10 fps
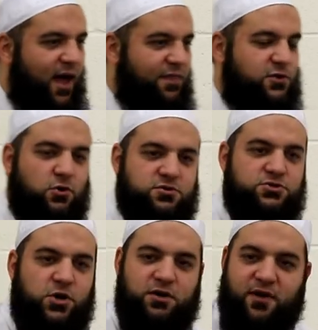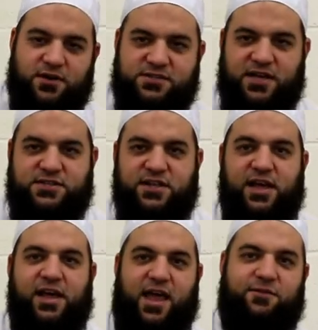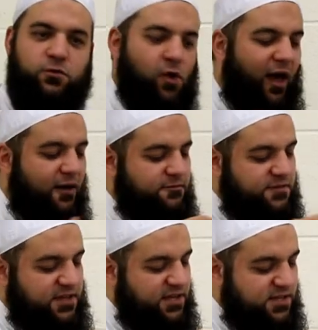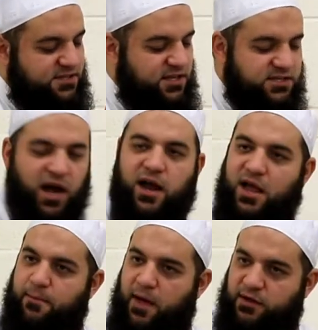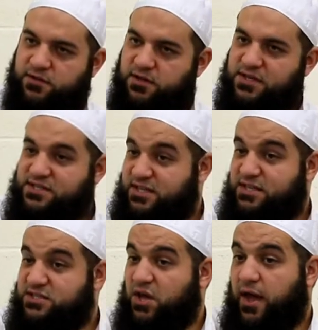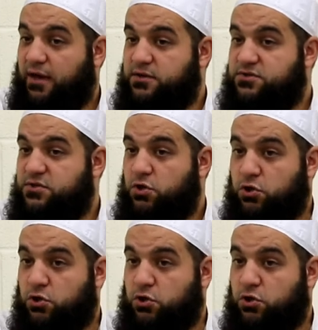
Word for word: And the doctor turns around and says, if you have these, these alamat, these, these signs,